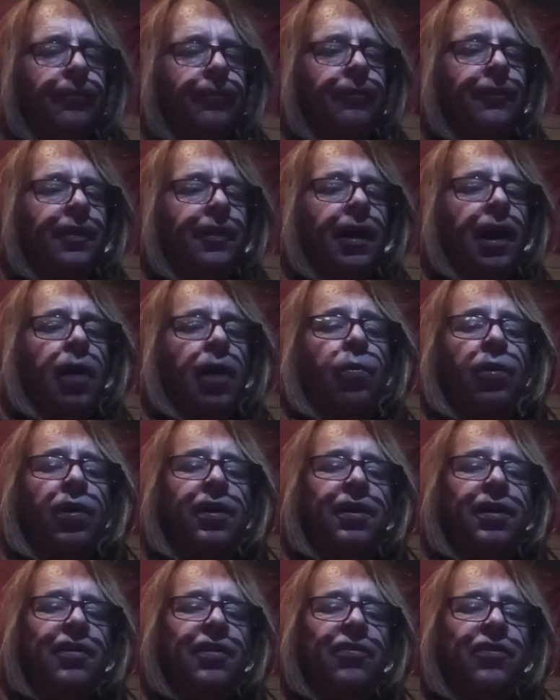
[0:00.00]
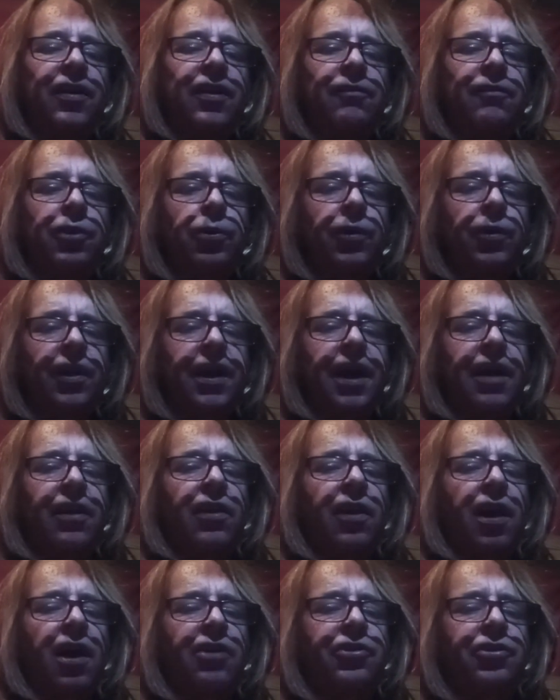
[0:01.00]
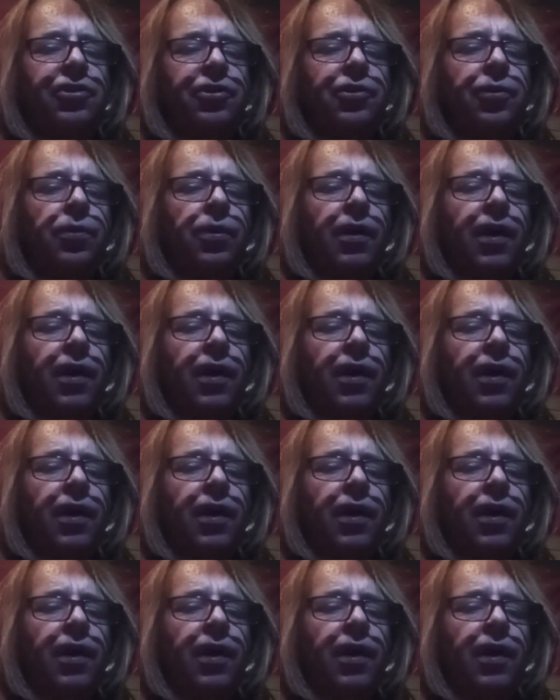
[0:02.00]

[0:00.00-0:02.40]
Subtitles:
I wanted to see if you really had locked your door